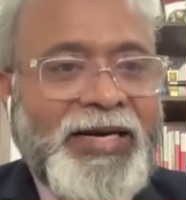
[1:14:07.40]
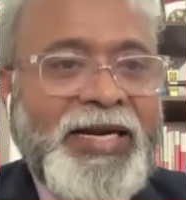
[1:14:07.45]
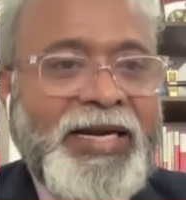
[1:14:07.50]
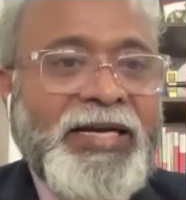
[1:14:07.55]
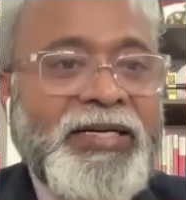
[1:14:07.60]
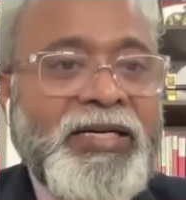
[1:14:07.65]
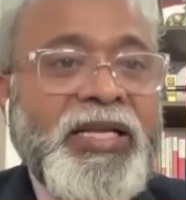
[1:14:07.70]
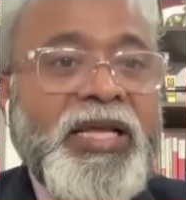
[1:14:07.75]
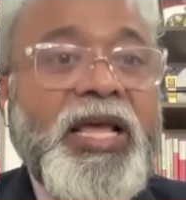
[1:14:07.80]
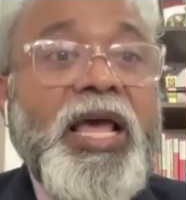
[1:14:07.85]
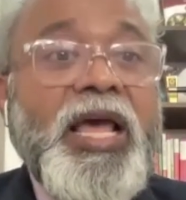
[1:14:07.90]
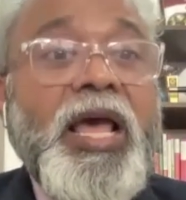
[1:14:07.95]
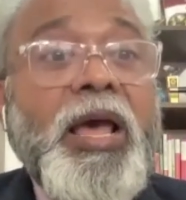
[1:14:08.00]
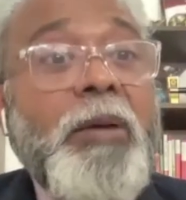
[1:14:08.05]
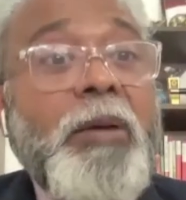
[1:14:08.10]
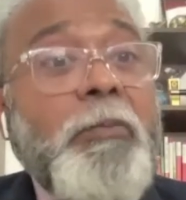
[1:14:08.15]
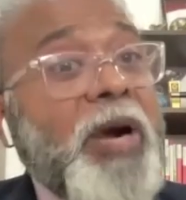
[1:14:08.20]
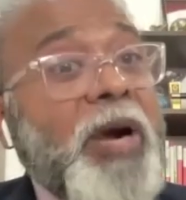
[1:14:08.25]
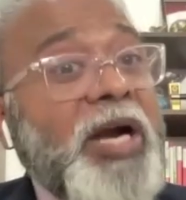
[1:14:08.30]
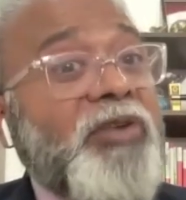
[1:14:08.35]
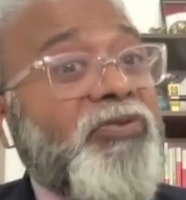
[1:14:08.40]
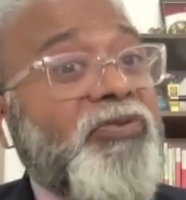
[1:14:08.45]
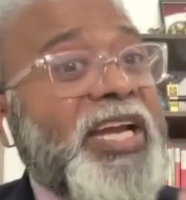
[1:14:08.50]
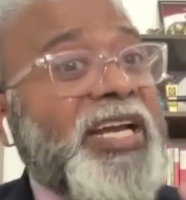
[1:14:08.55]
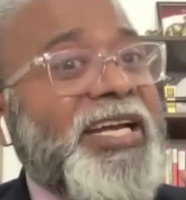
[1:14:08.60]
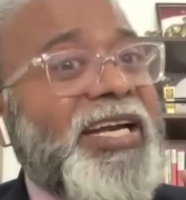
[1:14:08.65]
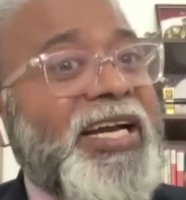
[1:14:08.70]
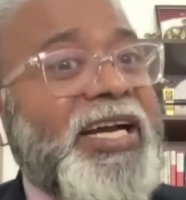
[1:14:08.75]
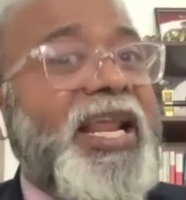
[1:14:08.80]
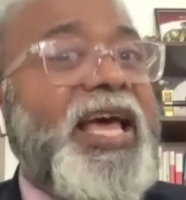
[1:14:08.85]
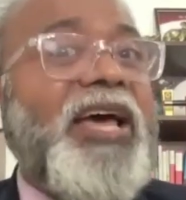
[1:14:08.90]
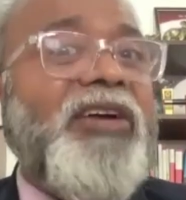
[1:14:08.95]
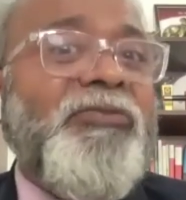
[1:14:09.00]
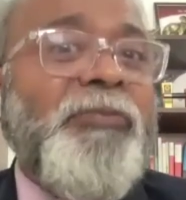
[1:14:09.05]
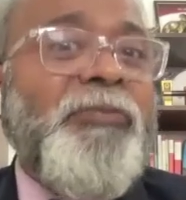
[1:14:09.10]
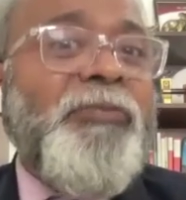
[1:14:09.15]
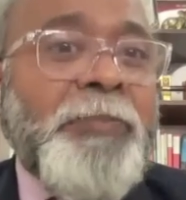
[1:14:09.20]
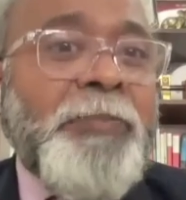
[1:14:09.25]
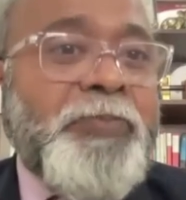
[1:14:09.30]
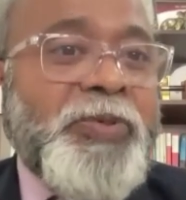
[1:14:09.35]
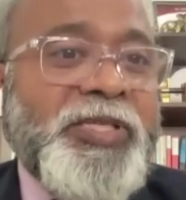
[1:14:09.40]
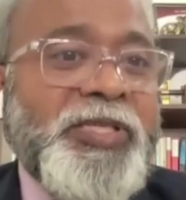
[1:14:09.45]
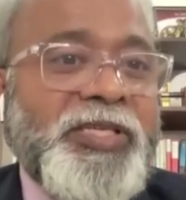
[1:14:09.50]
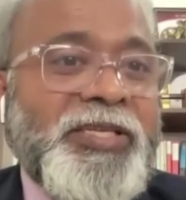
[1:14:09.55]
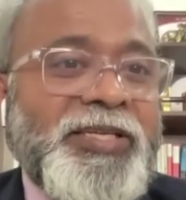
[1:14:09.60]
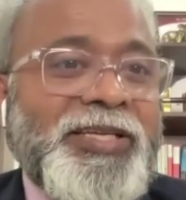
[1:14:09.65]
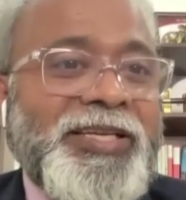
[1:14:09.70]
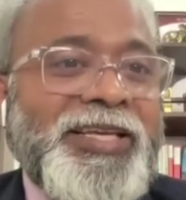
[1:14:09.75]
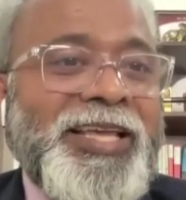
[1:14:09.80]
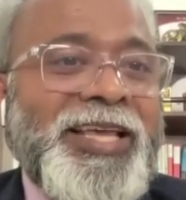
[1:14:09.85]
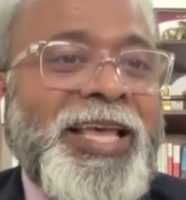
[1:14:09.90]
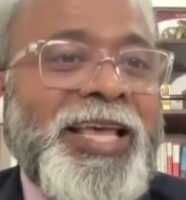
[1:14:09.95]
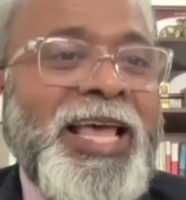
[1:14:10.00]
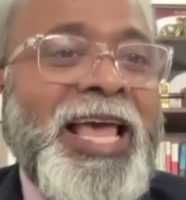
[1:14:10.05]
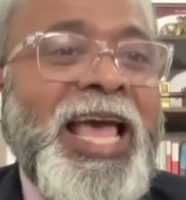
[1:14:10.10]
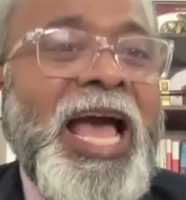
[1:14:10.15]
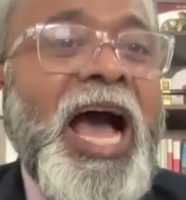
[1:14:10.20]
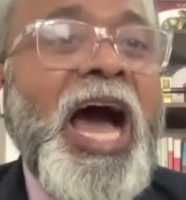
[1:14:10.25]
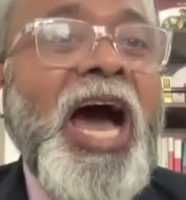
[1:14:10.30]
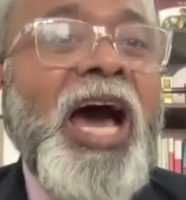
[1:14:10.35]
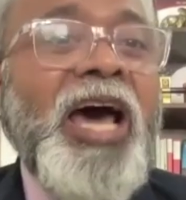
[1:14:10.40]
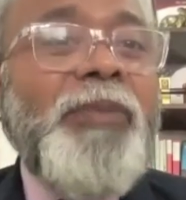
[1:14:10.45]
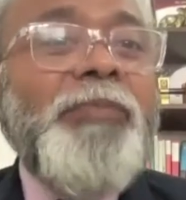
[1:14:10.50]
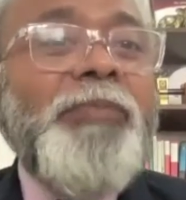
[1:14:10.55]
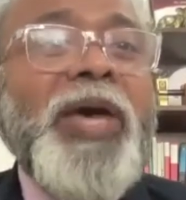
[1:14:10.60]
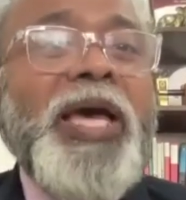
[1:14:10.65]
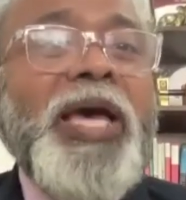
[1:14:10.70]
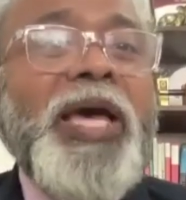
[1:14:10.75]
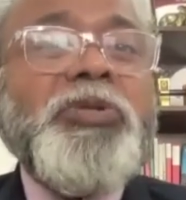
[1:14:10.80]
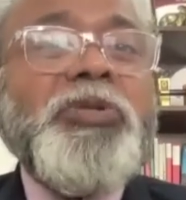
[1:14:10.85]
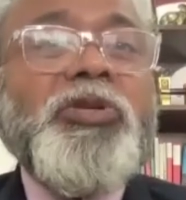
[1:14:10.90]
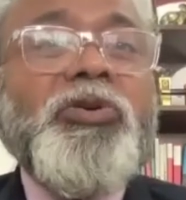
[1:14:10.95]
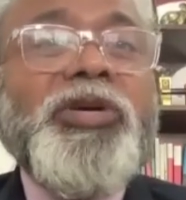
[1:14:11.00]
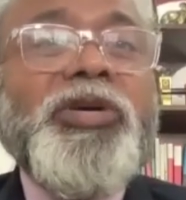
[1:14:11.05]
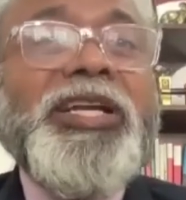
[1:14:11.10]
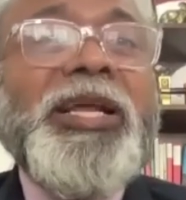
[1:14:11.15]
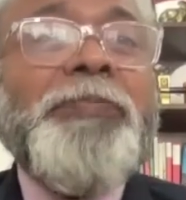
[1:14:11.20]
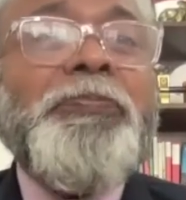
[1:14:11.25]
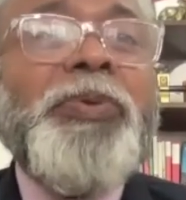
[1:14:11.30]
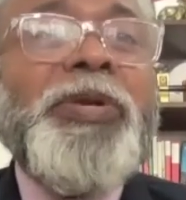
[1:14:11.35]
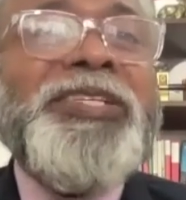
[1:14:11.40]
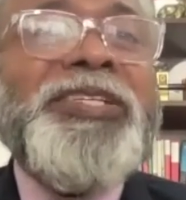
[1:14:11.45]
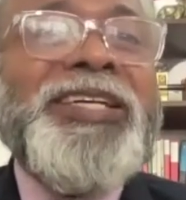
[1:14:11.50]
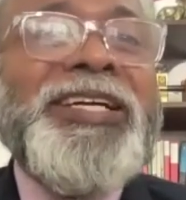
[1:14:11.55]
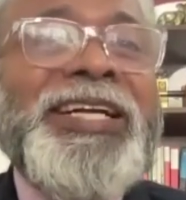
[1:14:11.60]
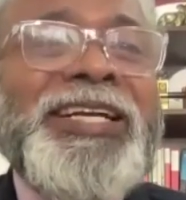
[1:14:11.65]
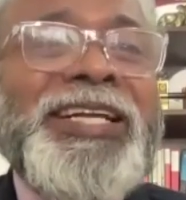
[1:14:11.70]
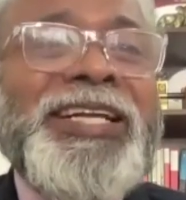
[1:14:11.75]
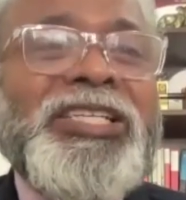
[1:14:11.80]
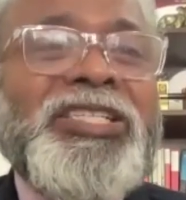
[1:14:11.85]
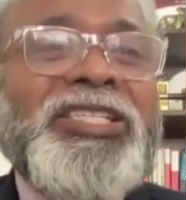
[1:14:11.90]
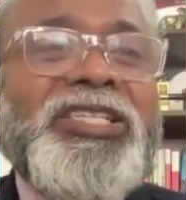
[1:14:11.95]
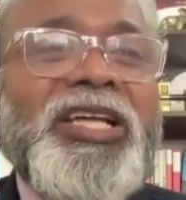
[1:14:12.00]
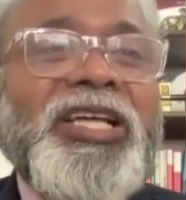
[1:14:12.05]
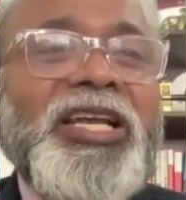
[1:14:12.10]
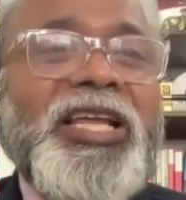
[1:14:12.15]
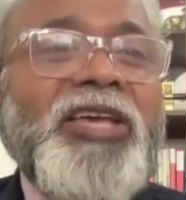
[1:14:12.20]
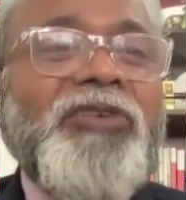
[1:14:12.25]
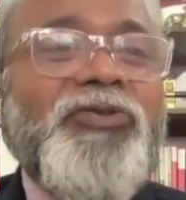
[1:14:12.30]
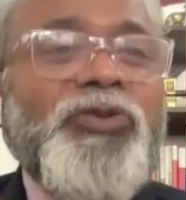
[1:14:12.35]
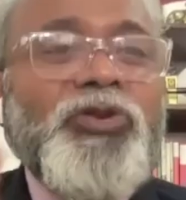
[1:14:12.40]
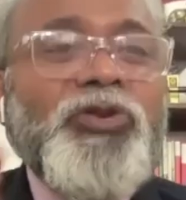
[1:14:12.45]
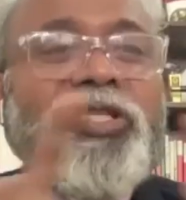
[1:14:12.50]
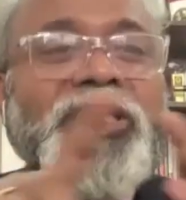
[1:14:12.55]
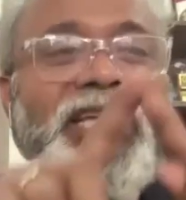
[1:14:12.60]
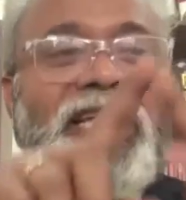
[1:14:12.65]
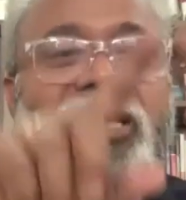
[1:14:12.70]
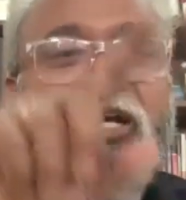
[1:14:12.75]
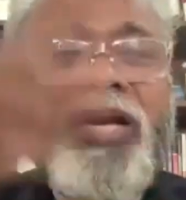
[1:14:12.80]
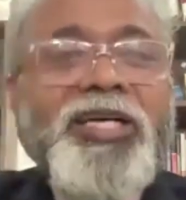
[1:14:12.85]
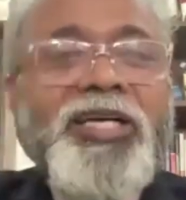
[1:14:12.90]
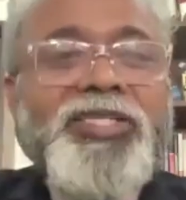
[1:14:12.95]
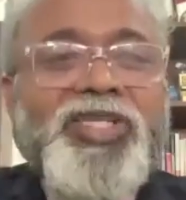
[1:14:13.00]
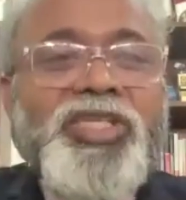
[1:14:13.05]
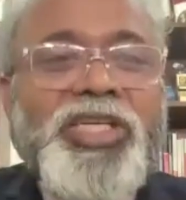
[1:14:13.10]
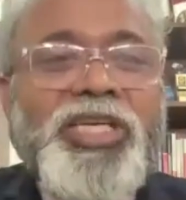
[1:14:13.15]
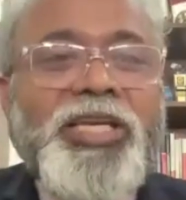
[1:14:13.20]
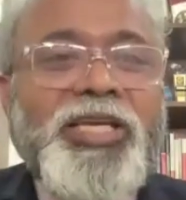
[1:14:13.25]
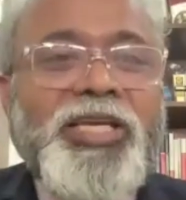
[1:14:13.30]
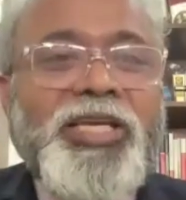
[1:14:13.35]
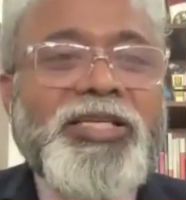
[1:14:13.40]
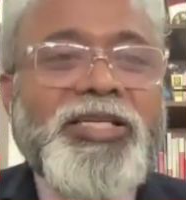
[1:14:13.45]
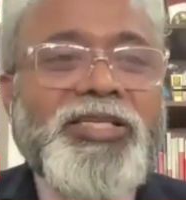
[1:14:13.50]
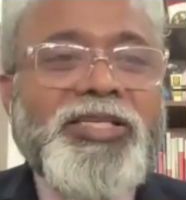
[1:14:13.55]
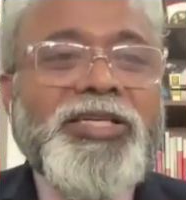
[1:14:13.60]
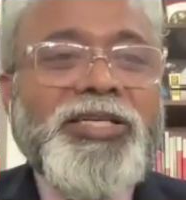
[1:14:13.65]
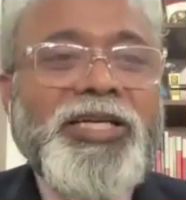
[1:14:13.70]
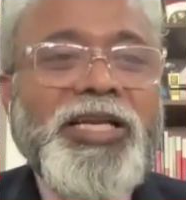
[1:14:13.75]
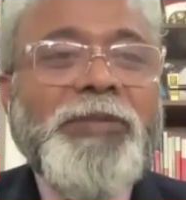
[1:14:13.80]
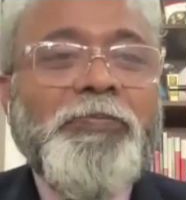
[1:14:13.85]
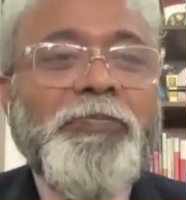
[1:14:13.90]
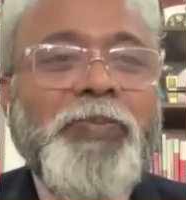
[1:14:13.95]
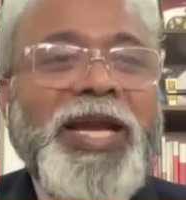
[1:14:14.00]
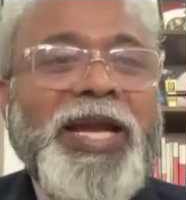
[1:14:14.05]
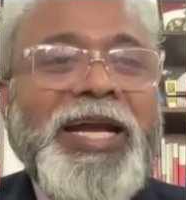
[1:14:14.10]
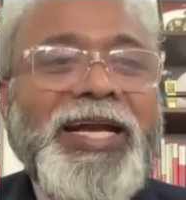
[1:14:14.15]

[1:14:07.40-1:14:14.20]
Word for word: they write. But we did have maps. Our maps were representational. If you see Kachi, certain